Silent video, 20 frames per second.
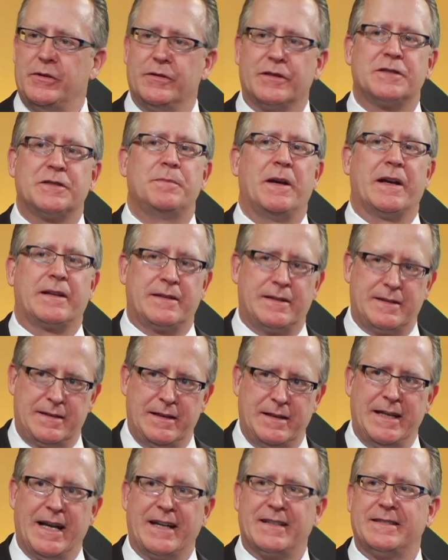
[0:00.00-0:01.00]
You expect
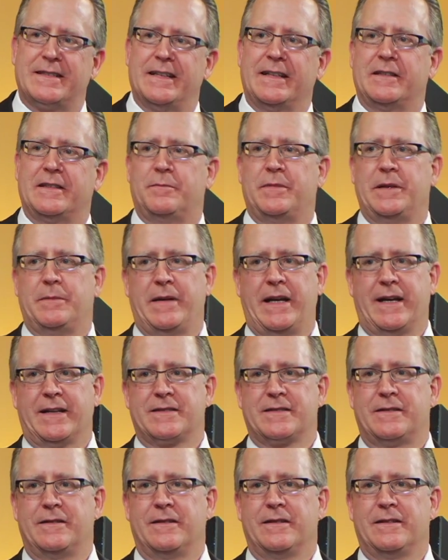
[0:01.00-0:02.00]
the next thing to be mastered.